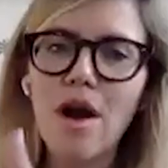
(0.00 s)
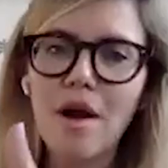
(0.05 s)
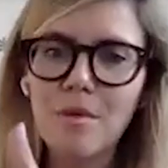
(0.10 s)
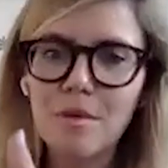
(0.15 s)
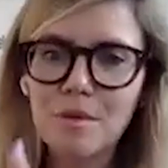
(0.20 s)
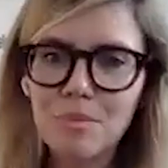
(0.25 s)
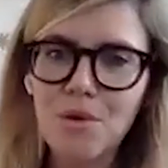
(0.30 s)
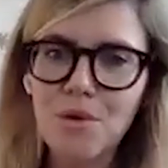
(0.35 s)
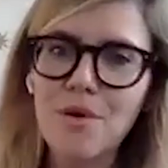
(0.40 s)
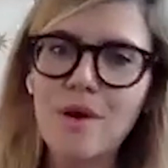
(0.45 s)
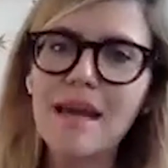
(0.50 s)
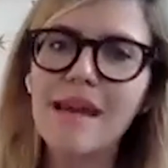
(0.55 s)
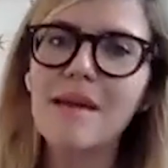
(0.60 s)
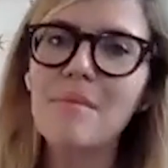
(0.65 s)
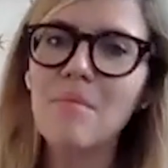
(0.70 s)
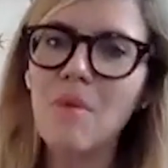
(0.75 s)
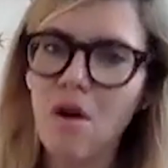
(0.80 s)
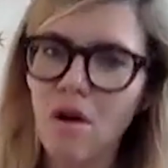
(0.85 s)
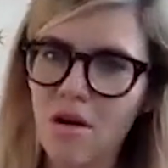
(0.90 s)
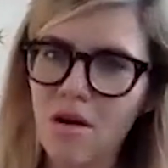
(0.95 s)
I would put
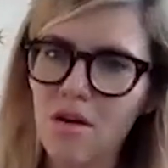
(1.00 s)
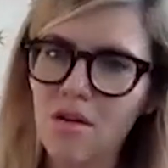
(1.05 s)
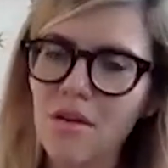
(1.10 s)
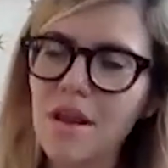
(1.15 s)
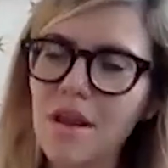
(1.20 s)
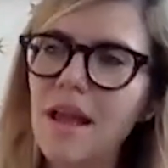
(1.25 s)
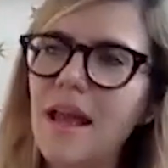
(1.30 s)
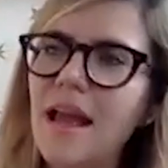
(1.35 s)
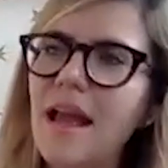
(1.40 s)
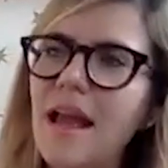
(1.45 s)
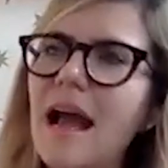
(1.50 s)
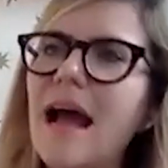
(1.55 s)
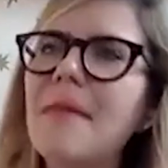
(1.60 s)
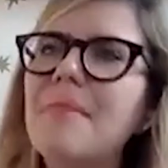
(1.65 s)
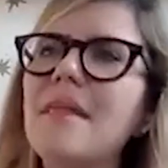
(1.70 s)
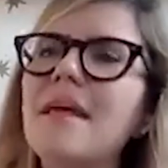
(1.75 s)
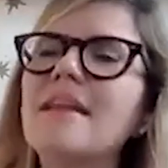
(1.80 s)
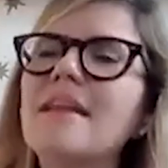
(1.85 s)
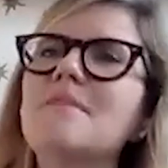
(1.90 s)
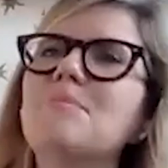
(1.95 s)
him on.
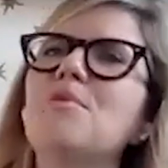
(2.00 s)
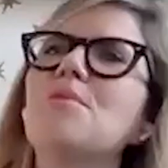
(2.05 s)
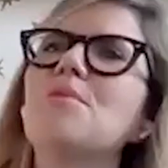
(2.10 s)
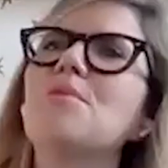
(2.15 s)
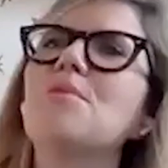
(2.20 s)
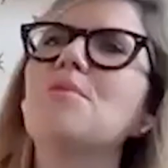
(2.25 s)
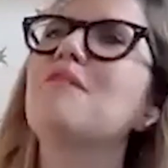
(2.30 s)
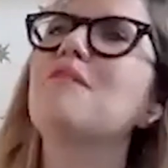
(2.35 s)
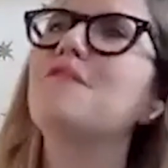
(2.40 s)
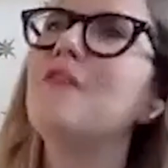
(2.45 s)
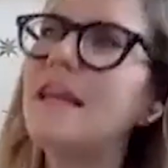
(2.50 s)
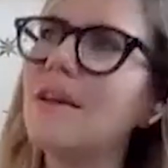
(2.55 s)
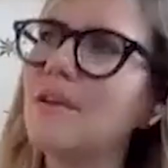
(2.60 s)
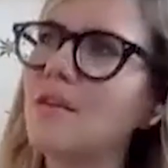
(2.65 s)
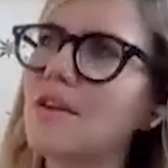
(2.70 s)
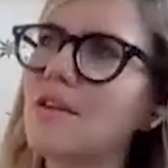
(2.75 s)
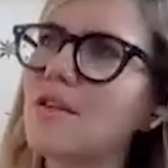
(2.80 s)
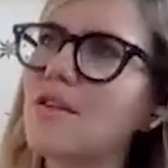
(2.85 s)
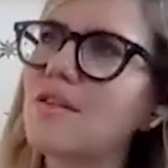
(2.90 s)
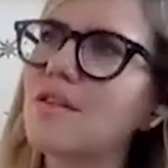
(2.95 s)
And then I'd put my feet
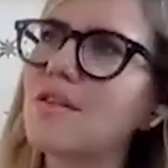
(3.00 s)
on a